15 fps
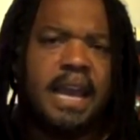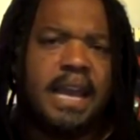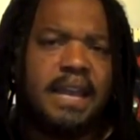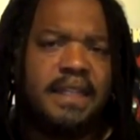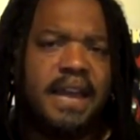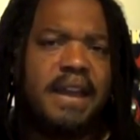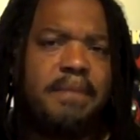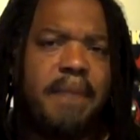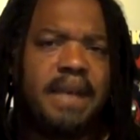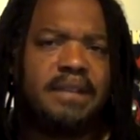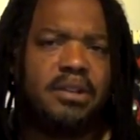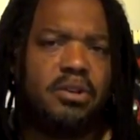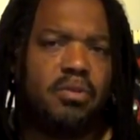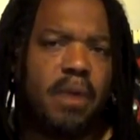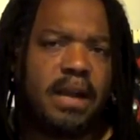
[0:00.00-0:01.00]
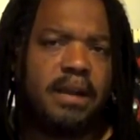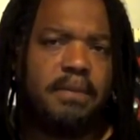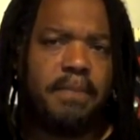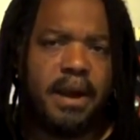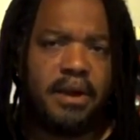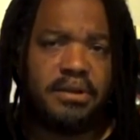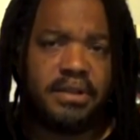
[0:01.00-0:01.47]
He then makes a direct
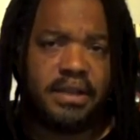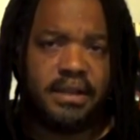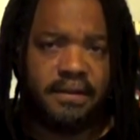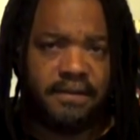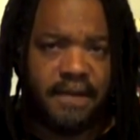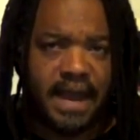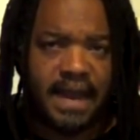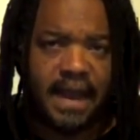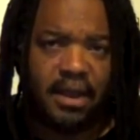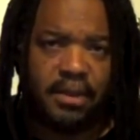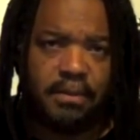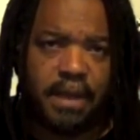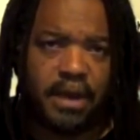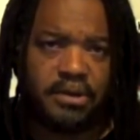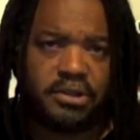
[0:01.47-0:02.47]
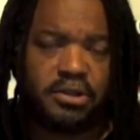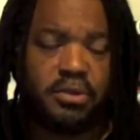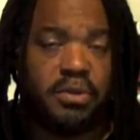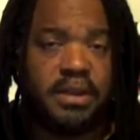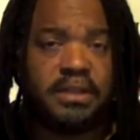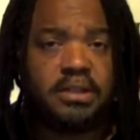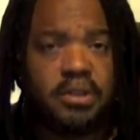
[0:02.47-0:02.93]
comparison of the Van Allen belts
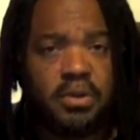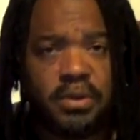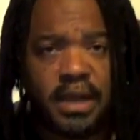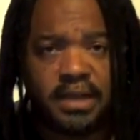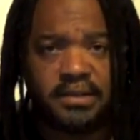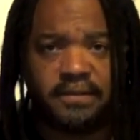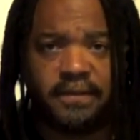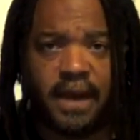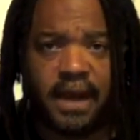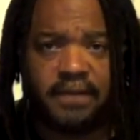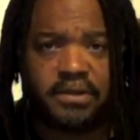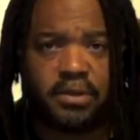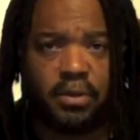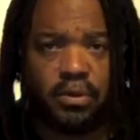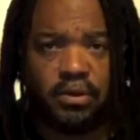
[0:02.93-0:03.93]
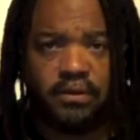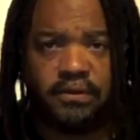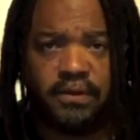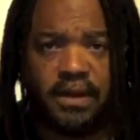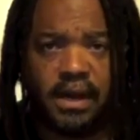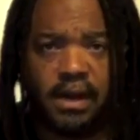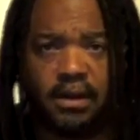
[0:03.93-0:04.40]
to this two thousand five solar
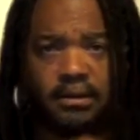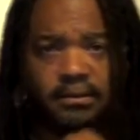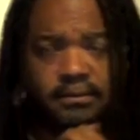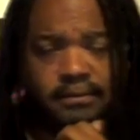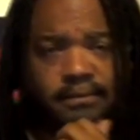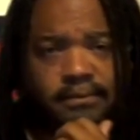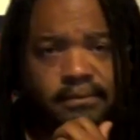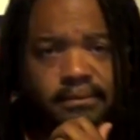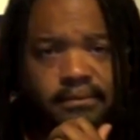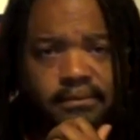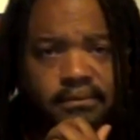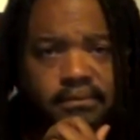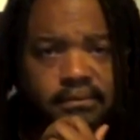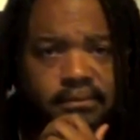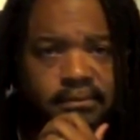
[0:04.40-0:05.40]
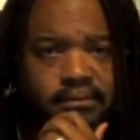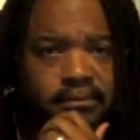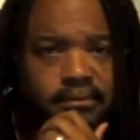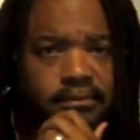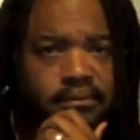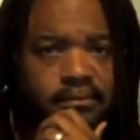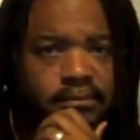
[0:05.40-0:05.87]
flare.
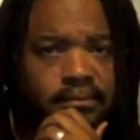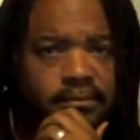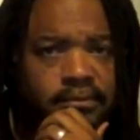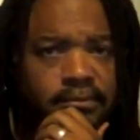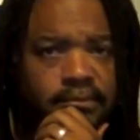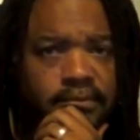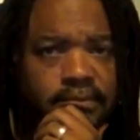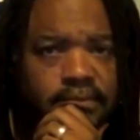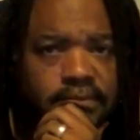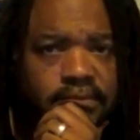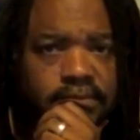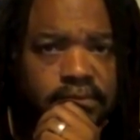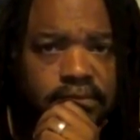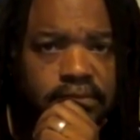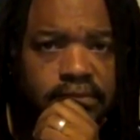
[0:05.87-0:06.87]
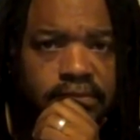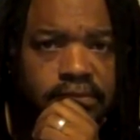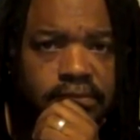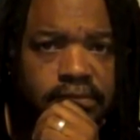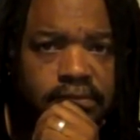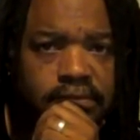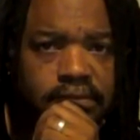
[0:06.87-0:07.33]
Because both the belts and
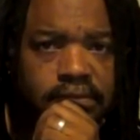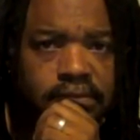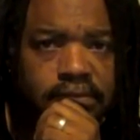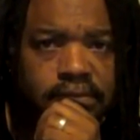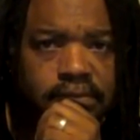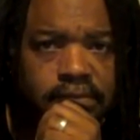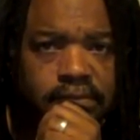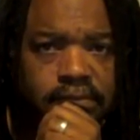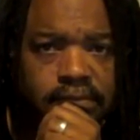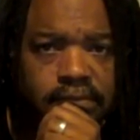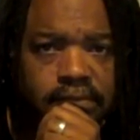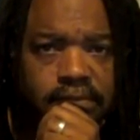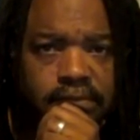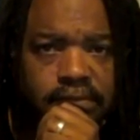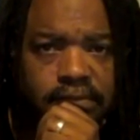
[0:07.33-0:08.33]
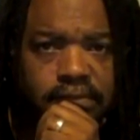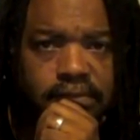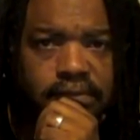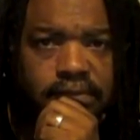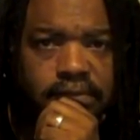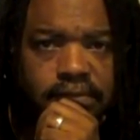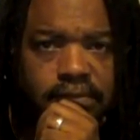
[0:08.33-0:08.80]
NOAA seven twenty
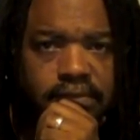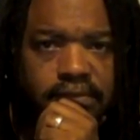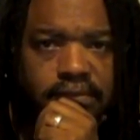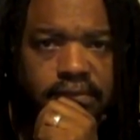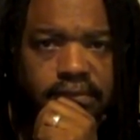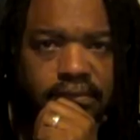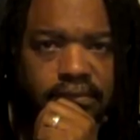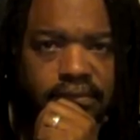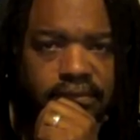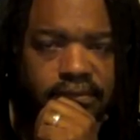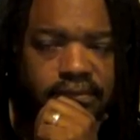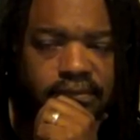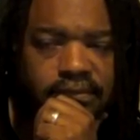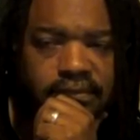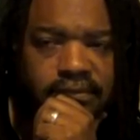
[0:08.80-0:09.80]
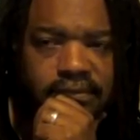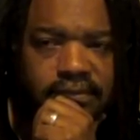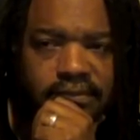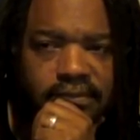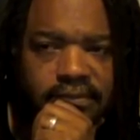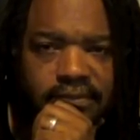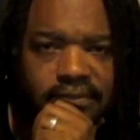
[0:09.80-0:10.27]
are composed of
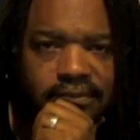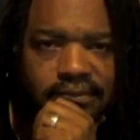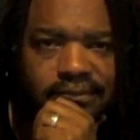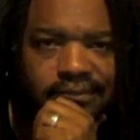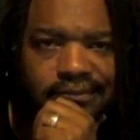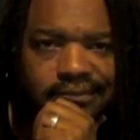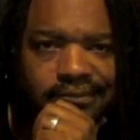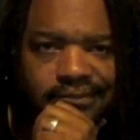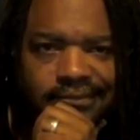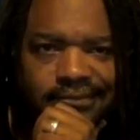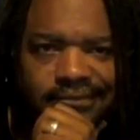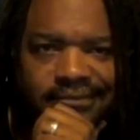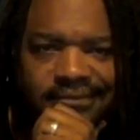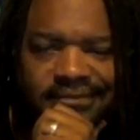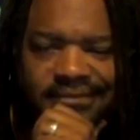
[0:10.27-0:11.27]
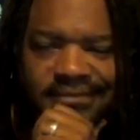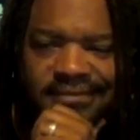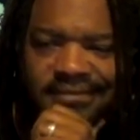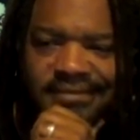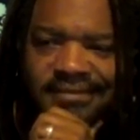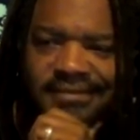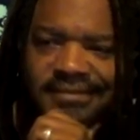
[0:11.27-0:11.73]
one hundred M e V
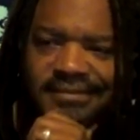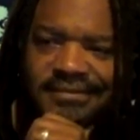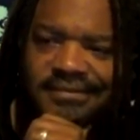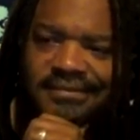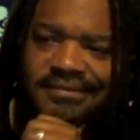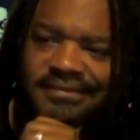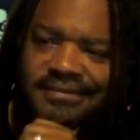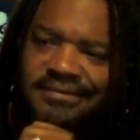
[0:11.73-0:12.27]
protons.